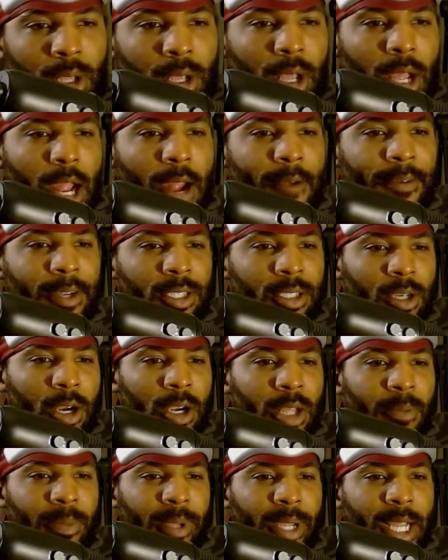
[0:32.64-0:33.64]
every
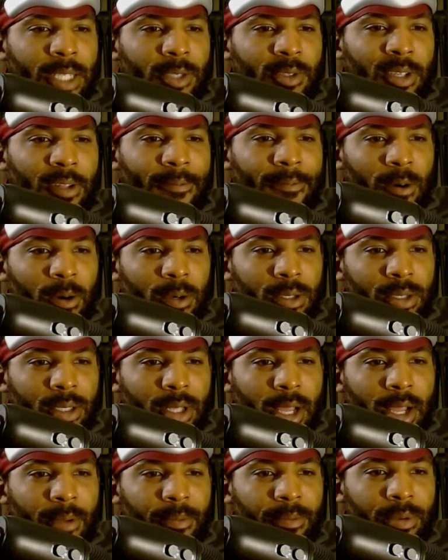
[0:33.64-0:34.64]
journey begins with the first
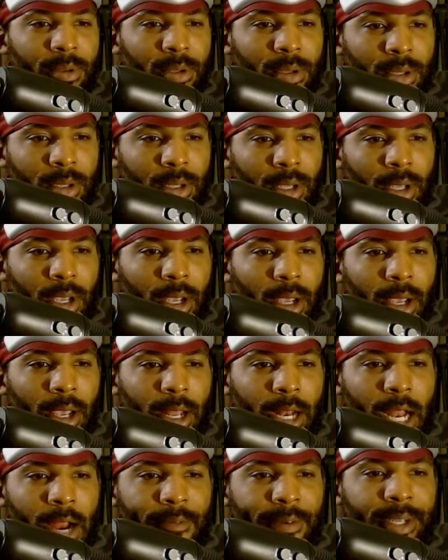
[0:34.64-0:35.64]
step,
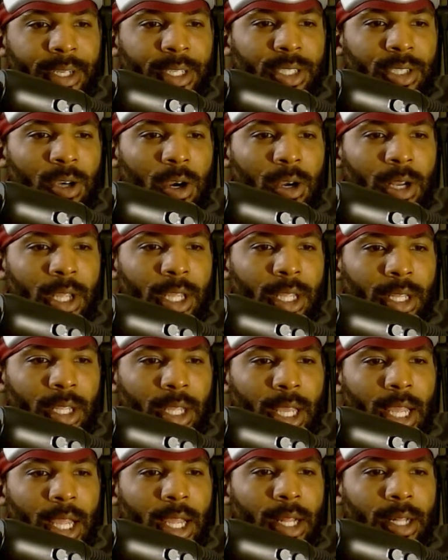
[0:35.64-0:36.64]
and every journey
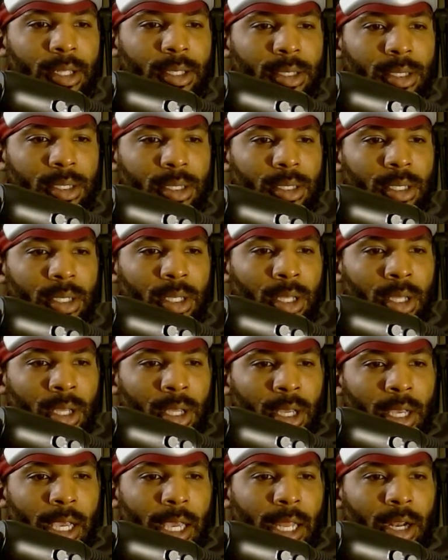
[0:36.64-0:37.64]
ends
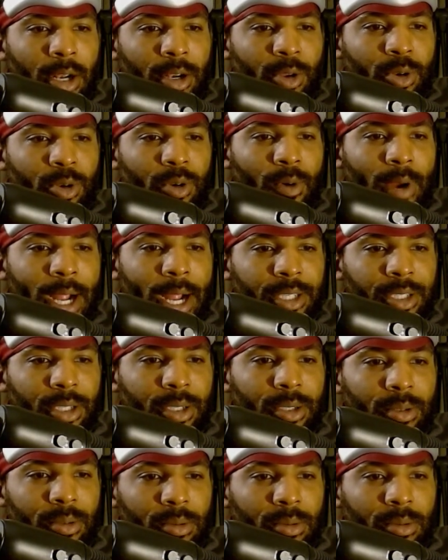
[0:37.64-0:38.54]
in a new direction.